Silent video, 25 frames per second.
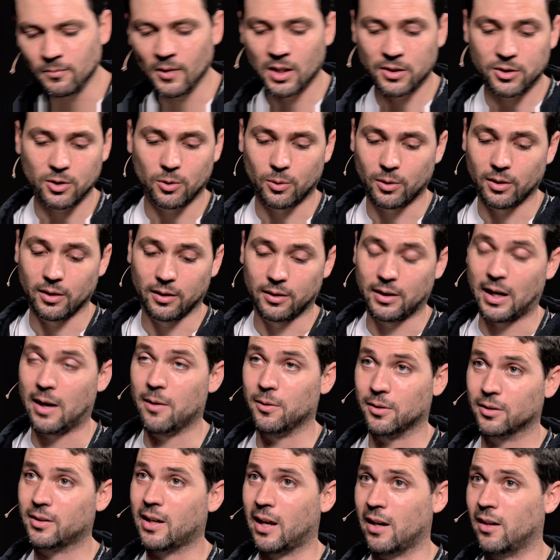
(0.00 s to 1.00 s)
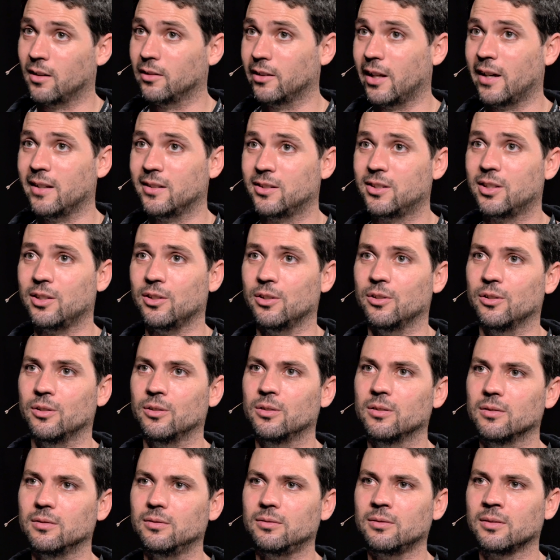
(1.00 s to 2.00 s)
So that was kind of led
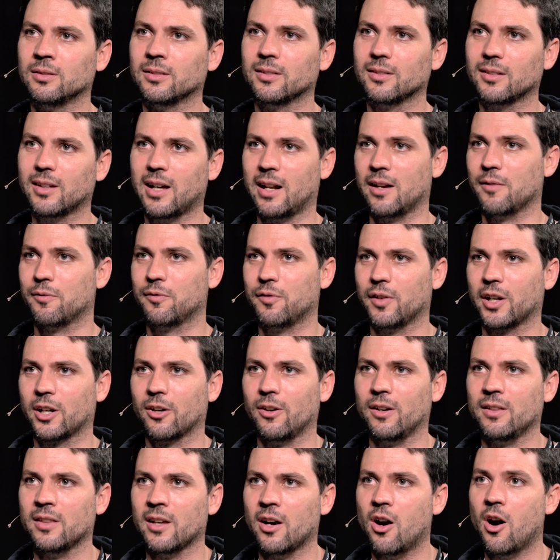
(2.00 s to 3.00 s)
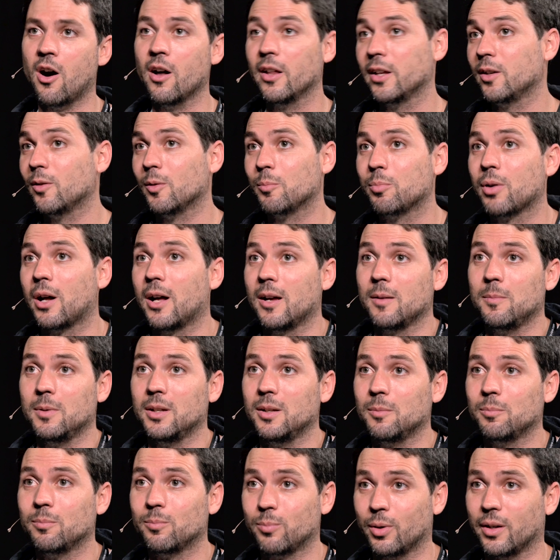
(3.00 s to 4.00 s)
to kind of figuring that Ollie would probably
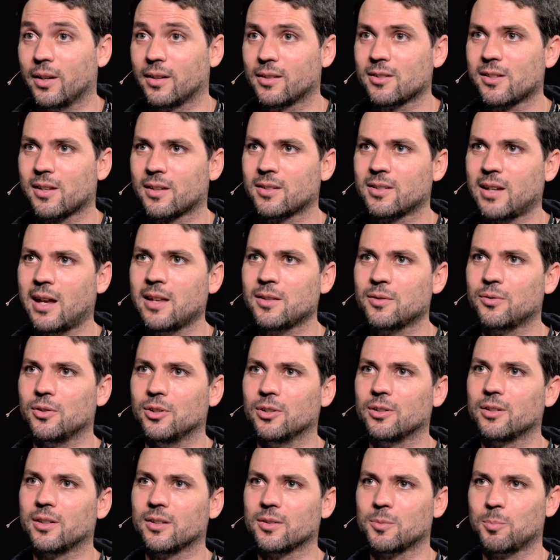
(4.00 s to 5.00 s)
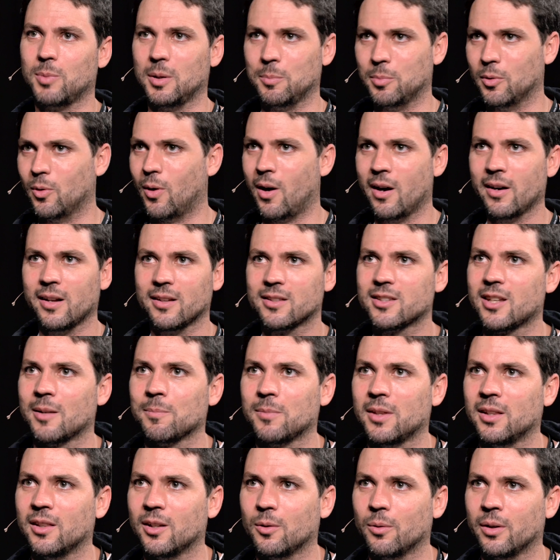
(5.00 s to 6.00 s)
be pretty successful because people wanted
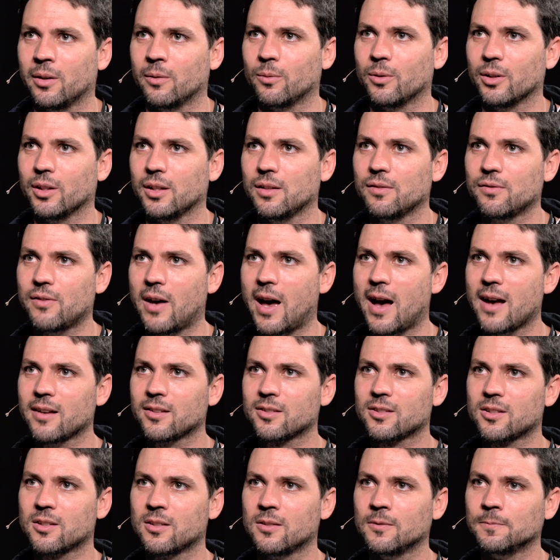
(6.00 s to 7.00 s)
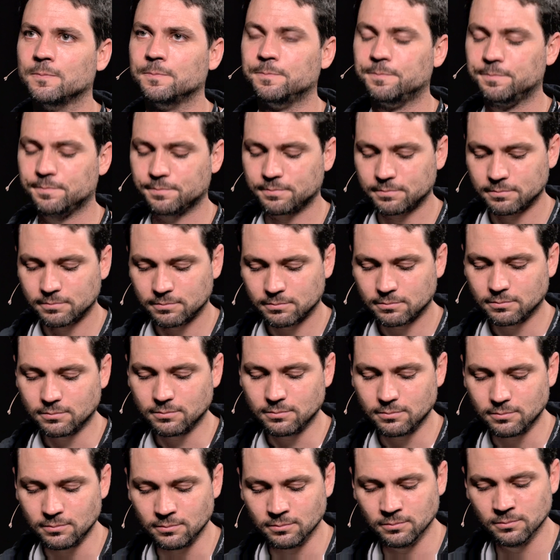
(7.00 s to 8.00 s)
something that went really fast.
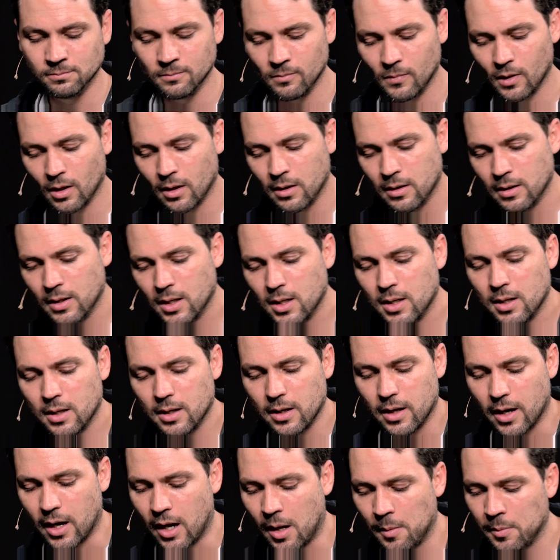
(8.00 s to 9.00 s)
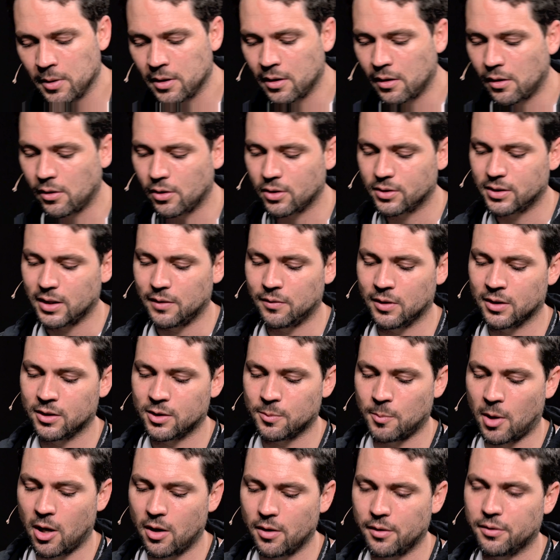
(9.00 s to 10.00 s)
And then there's even
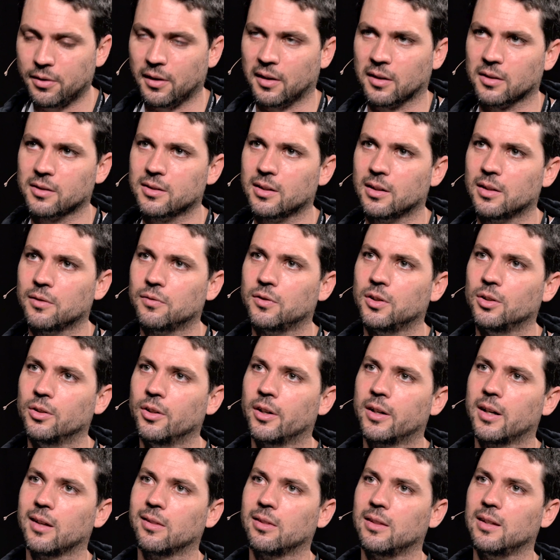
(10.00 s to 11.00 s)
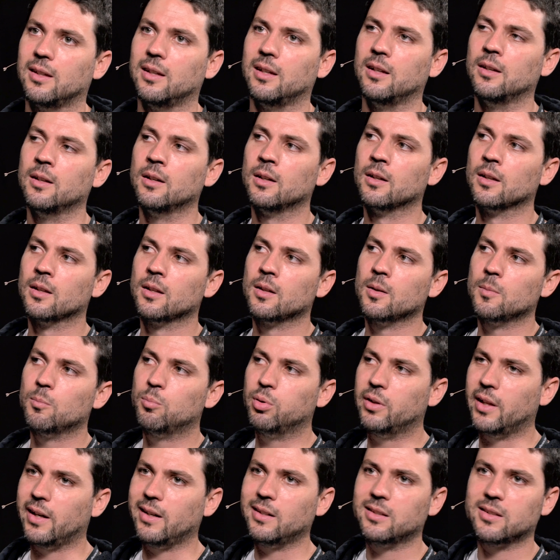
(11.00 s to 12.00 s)
smaller things that if you look at the
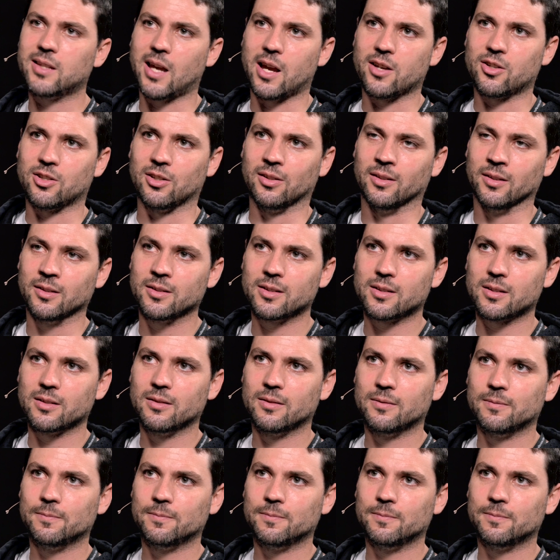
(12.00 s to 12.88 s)
play sessions,